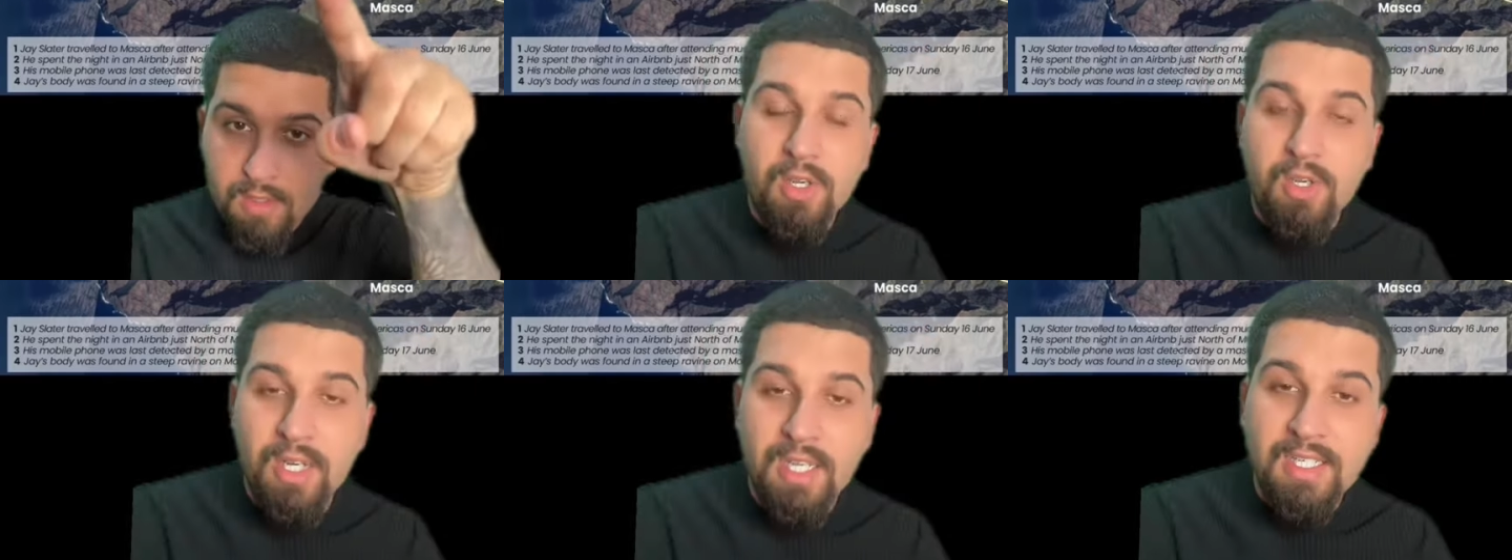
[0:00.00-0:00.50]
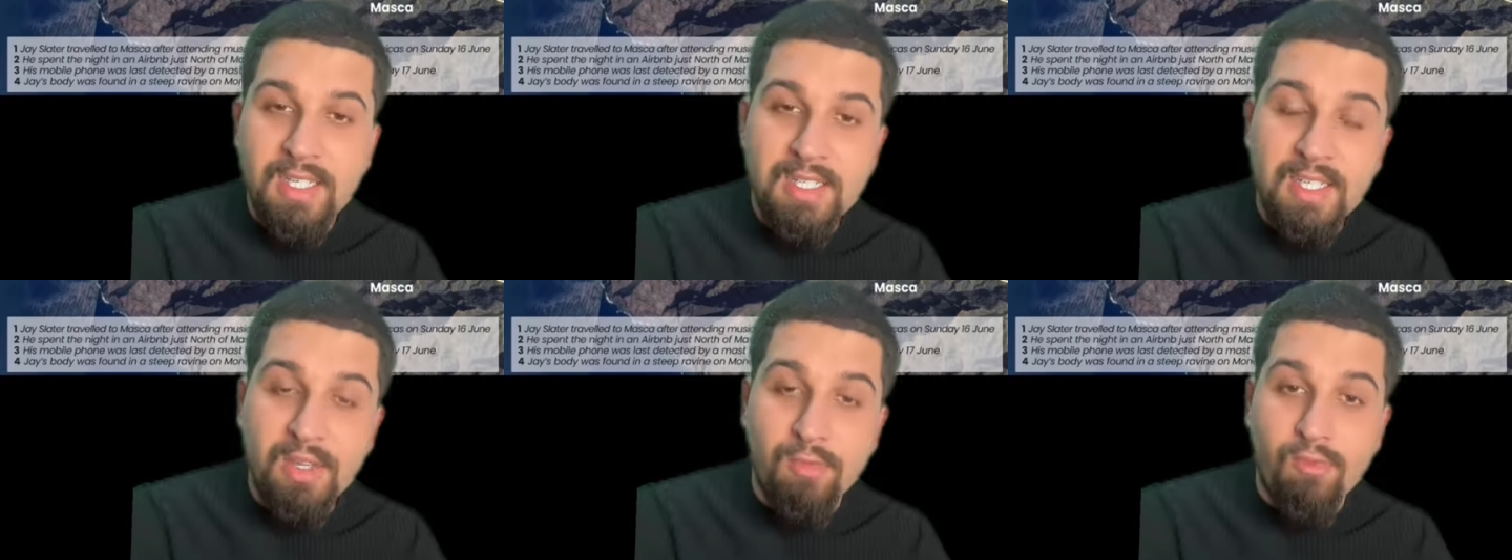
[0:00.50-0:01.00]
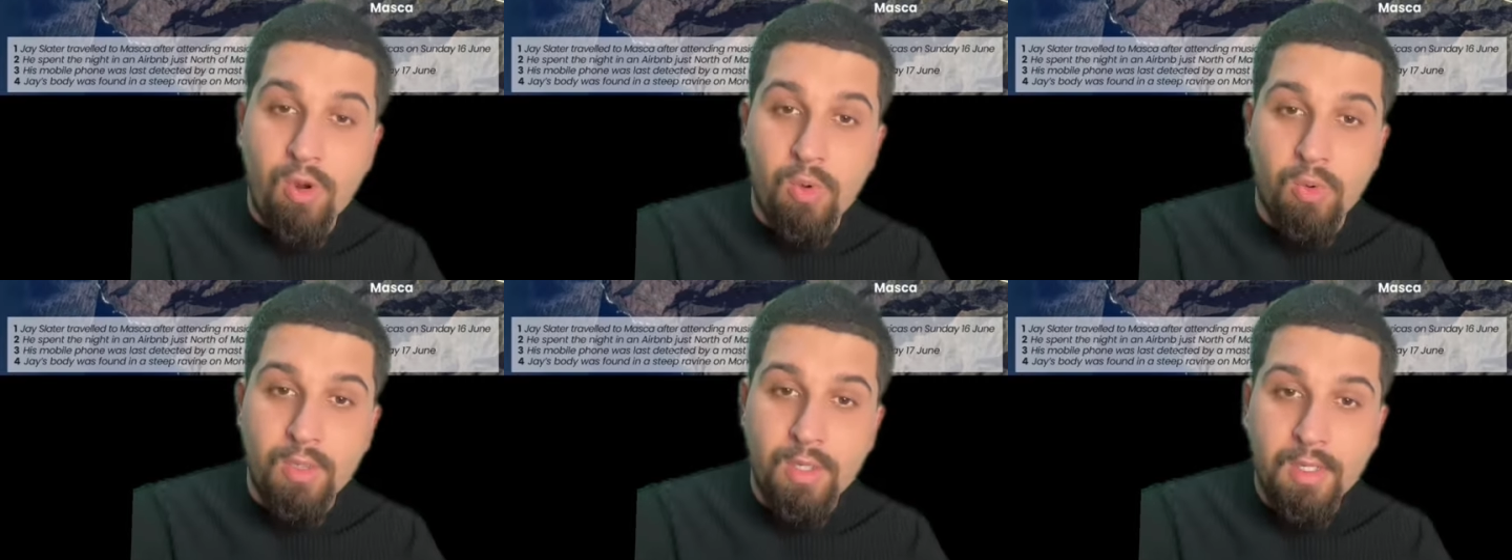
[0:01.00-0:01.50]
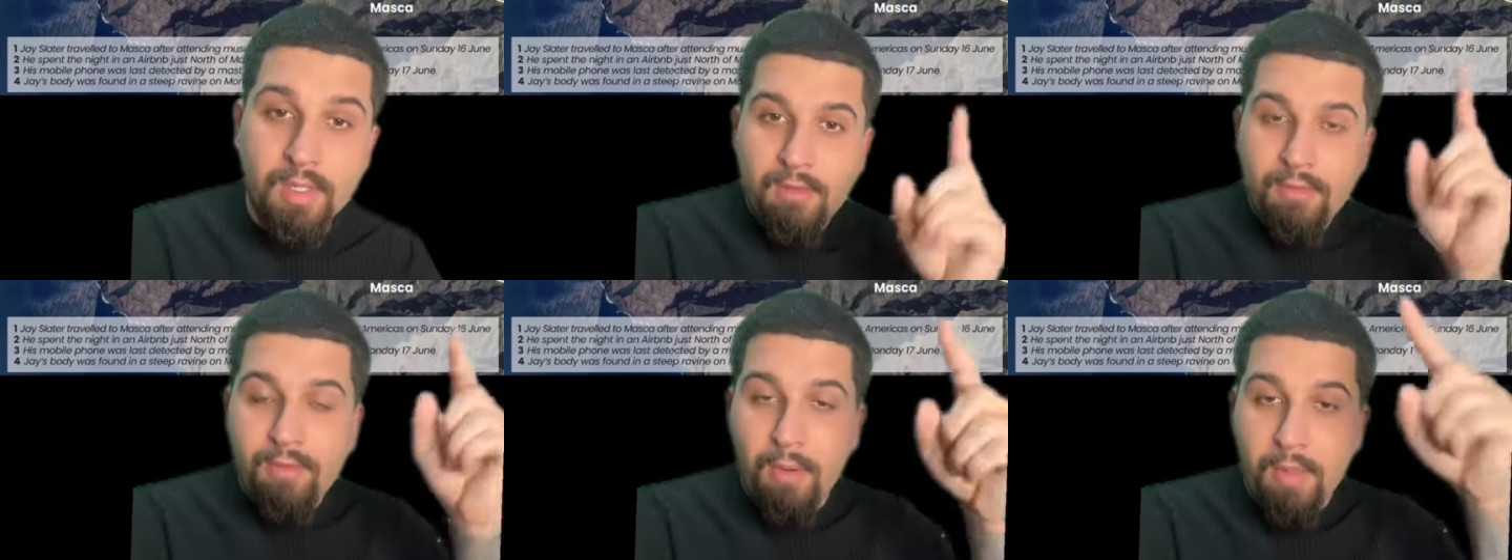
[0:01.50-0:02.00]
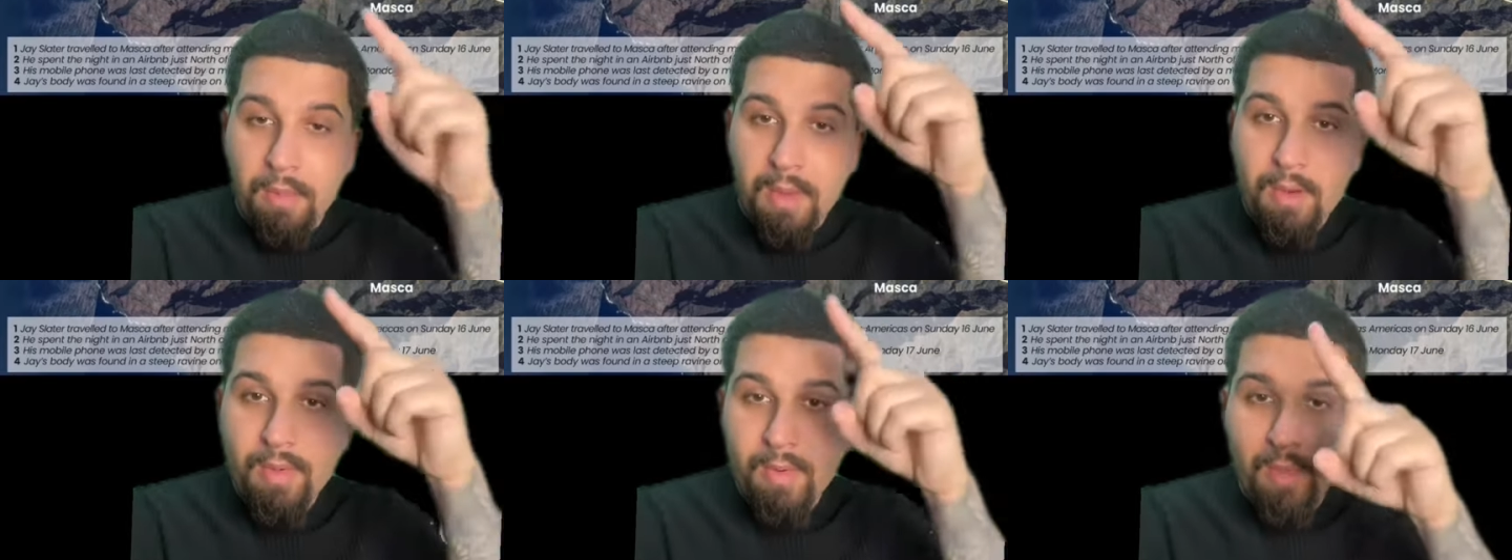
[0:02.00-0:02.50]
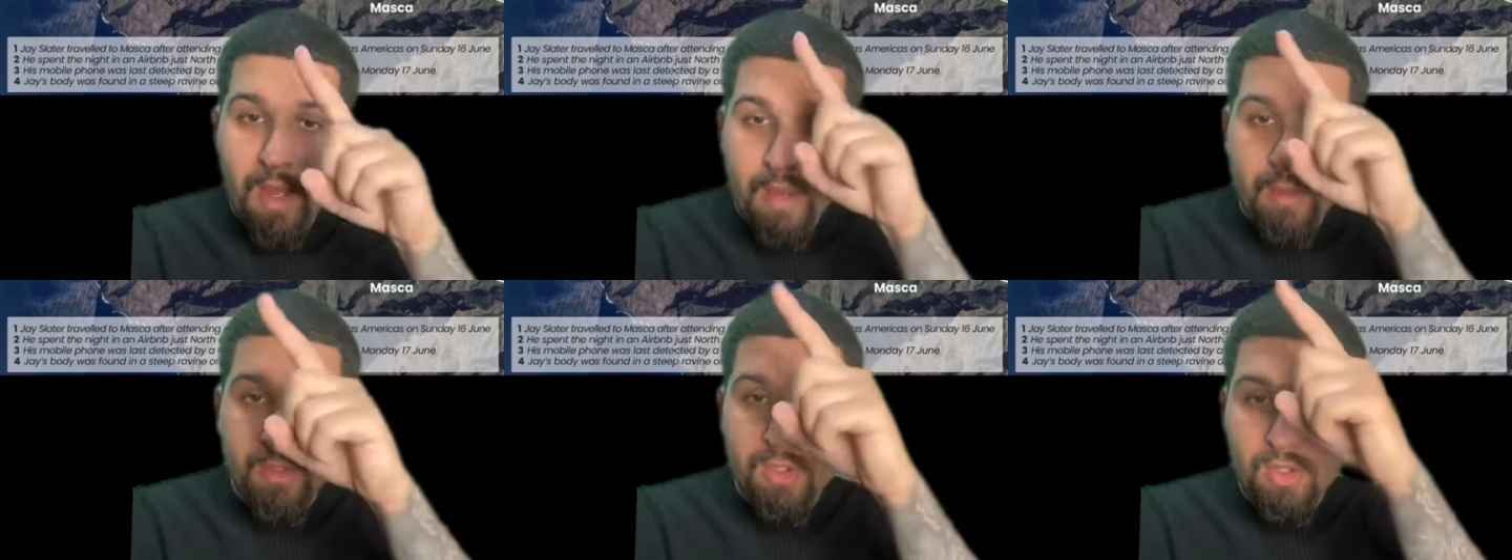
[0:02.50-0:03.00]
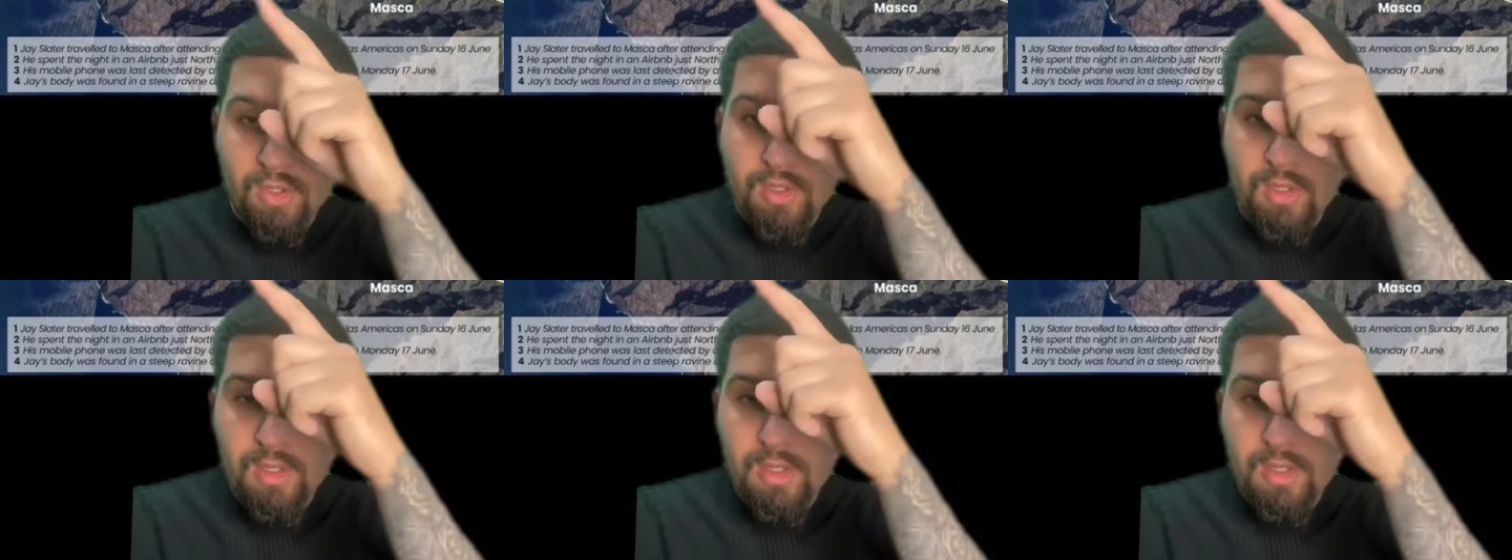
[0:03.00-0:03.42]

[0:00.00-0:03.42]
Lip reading: Could actually see the road from the mountain where he was stood.